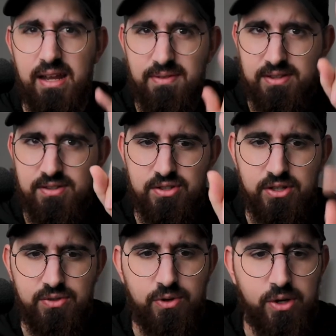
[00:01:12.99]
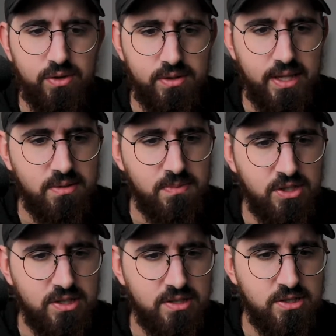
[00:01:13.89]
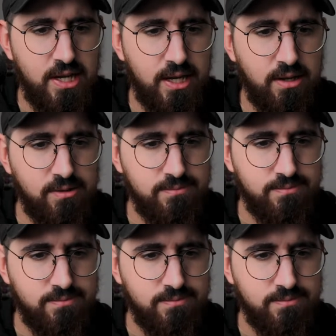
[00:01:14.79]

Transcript: even search for you. Let me just check here.